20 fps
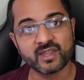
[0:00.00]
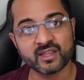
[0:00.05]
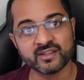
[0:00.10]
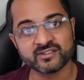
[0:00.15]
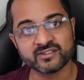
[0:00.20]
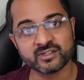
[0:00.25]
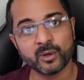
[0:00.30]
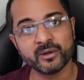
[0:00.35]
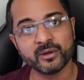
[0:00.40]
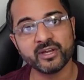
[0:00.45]

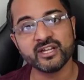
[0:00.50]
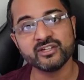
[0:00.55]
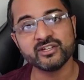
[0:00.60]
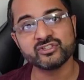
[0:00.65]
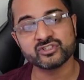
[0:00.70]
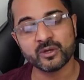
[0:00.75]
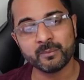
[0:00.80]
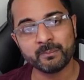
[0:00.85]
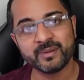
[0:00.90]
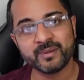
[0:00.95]
So I'm going to
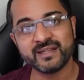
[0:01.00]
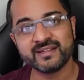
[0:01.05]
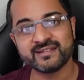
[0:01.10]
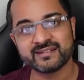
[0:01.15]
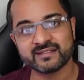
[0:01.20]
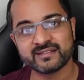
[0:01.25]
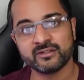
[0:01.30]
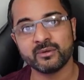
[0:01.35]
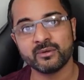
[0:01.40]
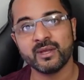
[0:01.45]
jump
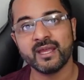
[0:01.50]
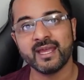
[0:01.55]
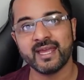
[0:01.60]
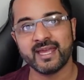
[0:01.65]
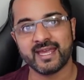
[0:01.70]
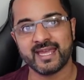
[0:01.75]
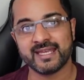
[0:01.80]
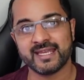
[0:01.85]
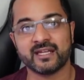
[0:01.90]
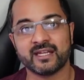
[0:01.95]
into
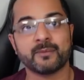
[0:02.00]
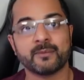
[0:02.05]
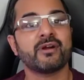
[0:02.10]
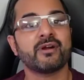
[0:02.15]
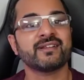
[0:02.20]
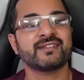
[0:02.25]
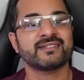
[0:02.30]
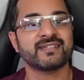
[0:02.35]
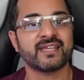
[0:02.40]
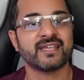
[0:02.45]
a kind of
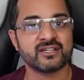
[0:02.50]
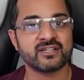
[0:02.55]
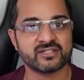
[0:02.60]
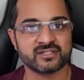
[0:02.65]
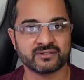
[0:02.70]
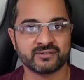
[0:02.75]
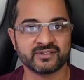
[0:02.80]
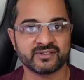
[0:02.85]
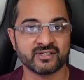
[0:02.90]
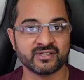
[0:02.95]

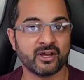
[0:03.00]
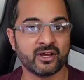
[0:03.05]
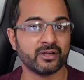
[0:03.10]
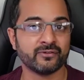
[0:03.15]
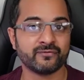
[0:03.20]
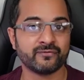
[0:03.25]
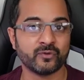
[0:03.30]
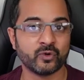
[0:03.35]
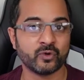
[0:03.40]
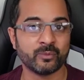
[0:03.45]
presentation style
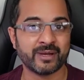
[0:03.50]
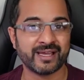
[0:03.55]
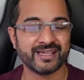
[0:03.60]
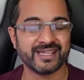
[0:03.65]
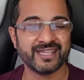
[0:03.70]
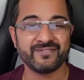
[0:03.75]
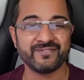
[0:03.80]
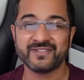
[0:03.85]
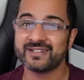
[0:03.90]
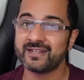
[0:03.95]
of
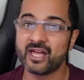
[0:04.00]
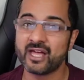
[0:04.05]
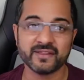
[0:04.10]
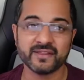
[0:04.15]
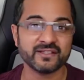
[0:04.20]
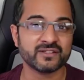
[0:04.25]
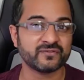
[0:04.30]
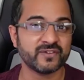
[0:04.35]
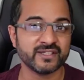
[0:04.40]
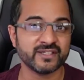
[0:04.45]
format. If you like
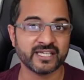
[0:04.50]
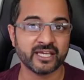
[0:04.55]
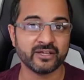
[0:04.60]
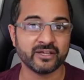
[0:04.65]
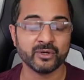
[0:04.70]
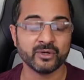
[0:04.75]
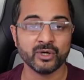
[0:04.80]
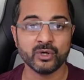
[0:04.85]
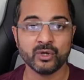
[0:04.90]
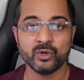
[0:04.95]
this
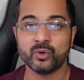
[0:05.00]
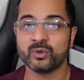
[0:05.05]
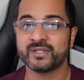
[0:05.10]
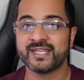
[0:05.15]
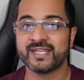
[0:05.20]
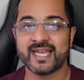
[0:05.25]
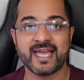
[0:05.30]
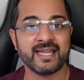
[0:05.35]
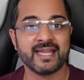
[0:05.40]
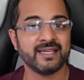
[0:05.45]
video or
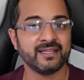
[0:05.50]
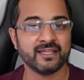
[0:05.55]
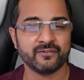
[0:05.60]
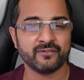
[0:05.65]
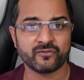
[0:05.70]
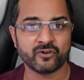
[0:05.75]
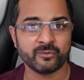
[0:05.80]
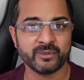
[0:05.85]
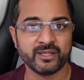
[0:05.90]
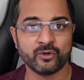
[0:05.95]
get anything
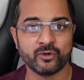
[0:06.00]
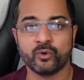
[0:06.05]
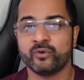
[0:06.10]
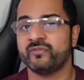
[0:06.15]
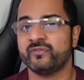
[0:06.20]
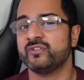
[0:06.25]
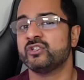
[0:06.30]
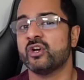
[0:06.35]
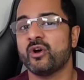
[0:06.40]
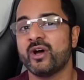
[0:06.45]
from it, or if
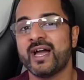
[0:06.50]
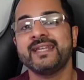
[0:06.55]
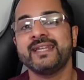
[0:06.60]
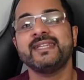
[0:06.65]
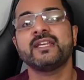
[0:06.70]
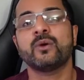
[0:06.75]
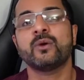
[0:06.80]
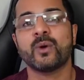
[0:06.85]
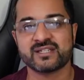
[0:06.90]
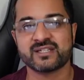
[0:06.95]
you've got
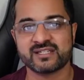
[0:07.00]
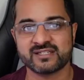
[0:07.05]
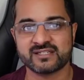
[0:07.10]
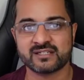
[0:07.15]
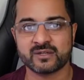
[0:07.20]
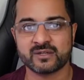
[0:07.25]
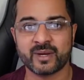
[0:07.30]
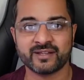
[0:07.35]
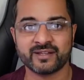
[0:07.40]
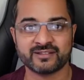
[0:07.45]
any questions
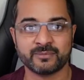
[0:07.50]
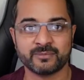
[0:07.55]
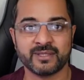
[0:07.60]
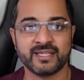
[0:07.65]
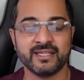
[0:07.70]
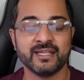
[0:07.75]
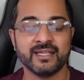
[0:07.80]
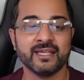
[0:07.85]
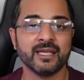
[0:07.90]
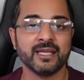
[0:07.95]
to ask
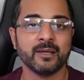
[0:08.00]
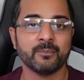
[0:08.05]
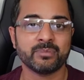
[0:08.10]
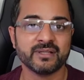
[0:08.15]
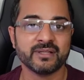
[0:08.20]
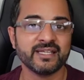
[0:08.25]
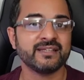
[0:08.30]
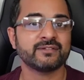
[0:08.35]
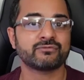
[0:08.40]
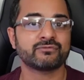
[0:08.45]
me,
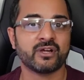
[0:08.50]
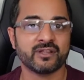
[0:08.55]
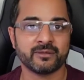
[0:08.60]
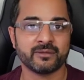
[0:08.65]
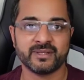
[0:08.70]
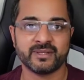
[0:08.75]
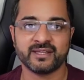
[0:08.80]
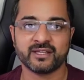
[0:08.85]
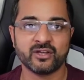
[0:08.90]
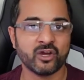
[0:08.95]
please write
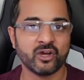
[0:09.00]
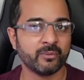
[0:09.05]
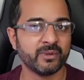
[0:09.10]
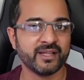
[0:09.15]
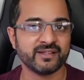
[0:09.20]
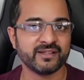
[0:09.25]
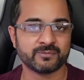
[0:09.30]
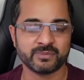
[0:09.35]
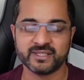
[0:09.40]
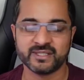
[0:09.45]
them in the
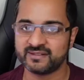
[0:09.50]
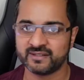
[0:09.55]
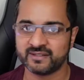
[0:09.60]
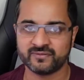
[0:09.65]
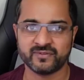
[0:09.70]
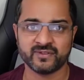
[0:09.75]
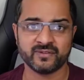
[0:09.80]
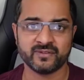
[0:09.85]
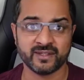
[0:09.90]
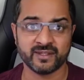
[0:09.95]
comments. Please
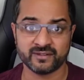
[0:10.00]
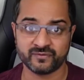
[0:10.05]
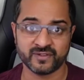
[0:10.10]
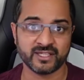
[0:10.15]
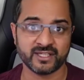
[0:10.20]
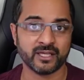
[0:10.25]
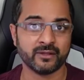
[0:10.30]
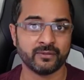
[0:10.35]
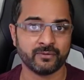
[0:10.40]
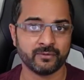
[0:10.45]
give this
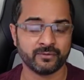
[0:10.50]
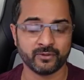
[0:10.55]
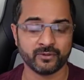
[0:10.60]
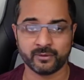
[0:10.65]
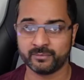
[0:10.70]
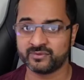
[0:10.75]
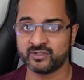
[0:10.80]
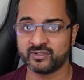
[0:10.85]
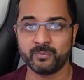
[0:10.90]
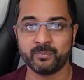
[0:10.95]
video a
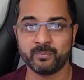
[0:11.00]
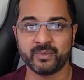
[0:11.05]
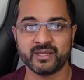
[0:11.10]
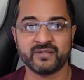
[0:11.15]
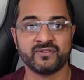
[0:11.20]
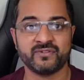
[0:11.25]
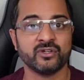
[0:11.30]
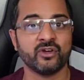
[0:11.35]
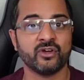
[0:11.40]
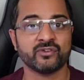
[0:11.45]
thumbs up. And
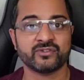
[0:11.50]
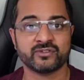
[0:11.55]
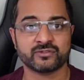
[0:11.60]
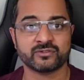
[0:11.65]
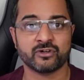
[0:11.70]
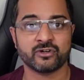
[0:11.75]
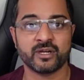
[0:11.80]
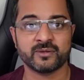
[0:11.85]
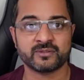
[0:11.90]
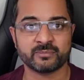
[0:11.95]
if you're not
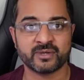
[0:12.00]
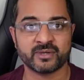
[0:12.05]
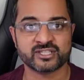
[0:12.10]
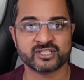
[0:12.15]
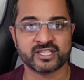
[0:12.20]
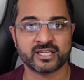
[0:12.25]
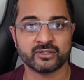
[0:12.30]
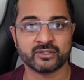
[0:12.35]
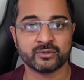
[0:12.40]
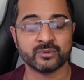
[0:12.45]
subscribed to my
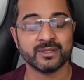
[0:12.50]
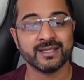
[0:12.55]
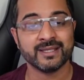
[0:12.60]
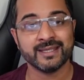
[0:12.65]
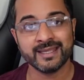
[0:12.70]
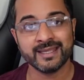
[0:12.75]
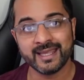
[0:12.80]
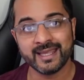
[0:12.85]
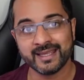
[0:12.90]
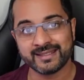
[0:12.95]
channel,
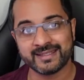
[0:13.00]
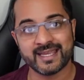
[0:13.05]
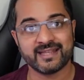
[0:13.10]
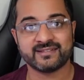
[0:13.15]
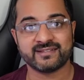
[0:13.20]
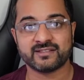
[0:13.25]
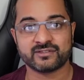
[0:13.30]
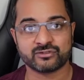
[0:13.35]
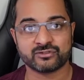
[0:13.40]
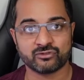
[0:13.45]
get
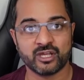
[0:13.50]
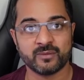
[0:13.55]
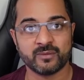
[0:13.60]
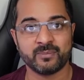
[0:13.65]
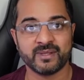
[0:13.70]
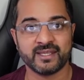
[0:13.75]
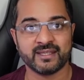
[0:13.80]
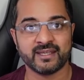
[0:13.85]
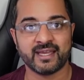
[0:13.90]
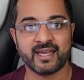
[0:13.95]

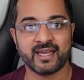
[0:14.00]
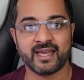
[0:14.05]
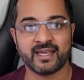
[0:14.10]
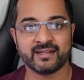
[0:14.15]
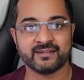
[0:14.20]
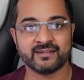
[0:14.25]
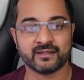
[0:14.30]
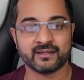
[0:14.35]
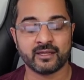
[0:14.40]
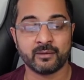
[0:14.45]
subscribing,
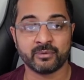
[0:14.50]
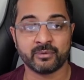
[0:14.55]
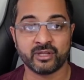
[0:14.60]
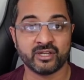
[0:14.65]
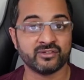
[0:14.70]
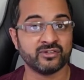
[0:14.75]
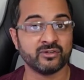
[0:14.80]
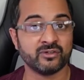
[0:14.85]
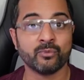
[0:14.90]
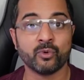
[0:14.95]
and I'm going to
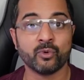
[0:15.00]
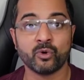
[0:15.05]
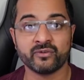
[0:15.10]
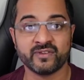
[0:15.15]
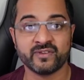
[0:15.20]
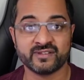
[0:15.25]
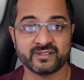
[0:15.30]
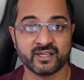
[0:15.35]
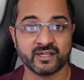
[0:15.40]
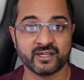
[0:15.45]
do more of
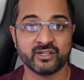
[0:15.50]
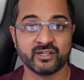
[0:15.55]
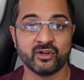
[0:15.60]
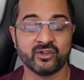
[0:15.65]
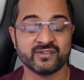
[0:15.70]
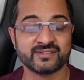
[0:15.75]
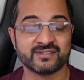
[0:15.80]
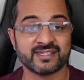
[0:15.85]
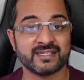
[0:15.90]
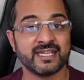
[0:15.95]
this kind of
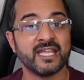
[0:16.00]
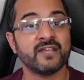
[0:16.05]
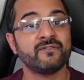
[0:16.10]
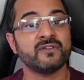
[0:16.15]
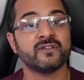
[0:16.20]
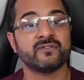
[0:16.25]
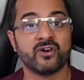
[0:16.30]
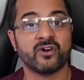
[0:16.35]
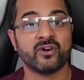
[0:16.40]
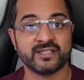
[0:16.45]
content if
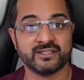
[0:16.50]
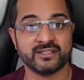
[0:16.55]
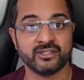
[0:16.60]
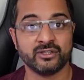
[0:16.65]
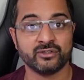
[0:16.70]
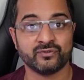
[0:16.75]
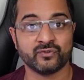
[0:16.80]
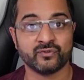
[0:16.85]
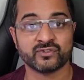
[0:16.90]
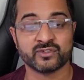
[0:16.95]
you find it
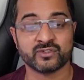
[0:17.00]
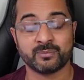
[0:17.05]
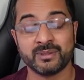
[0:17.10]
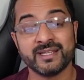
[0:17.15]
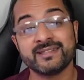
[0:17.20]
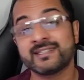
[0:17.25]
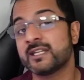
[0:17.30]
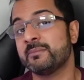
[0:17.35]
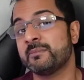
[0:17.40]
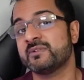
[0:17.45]
useful. So
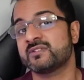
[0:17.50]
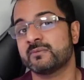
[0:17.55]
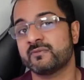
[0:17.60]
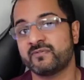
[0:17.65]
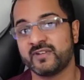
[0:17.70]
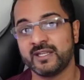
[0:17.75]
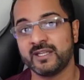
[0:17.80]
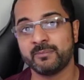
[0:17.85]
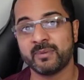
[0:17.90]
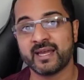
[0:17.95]
please give me some
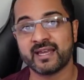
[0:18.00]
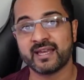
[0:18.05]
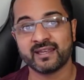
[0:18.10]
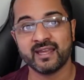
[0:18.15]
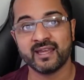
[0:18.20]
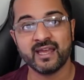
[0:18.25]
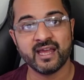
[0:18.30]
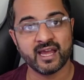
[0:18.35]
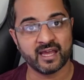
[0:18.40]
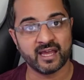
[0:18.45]
feedback
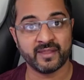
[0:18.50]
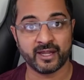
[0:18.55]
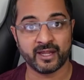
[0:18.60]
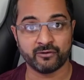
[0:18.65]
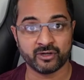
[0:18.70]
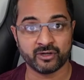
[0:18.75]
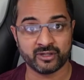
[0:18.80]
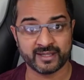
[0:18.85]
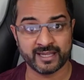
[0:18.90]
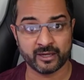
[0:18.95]
and that'll
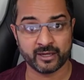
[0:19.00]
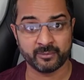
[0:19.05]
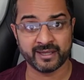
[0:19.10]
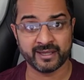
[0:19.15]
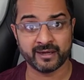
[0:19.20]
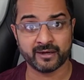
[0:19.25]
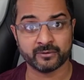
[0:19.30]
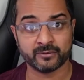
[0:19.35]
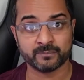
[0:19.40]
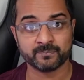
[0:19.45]
really help me
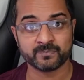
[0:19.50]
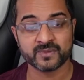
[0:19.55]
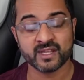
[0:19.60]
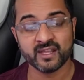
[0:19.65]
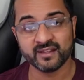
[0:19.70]
out.